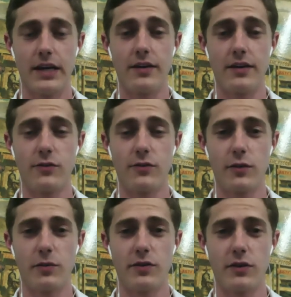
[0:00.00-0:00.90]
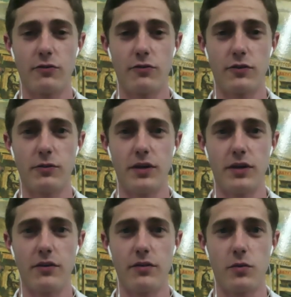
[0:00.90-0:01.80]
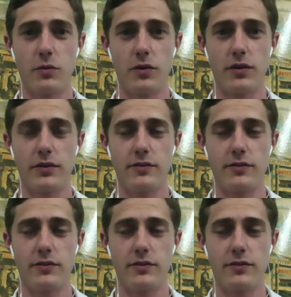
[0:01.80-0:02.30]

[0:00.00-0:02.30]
I don't see the potential for it to be other than what it was.